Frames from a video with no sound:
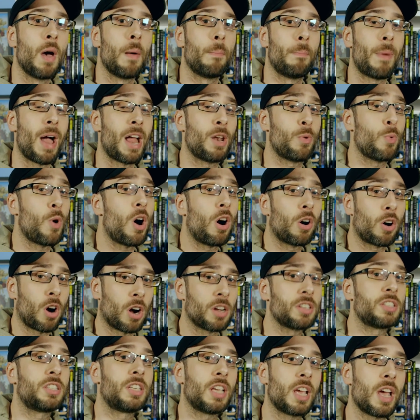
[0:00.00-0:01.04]
Manuel
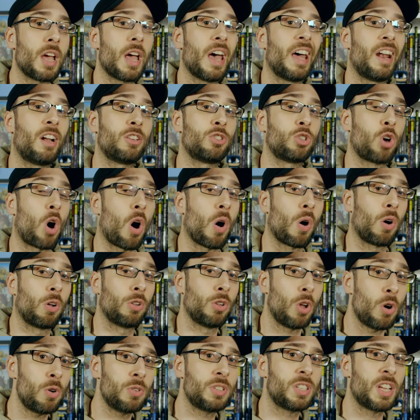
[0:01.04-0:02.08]
Garcia, and Arturo
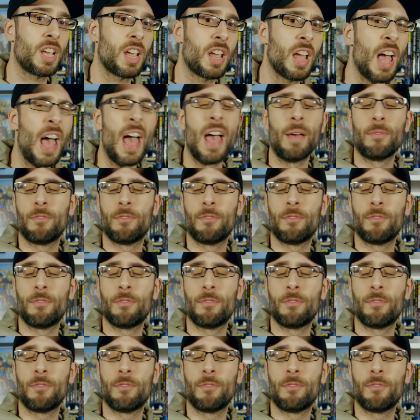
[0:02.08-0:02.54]
Lozzi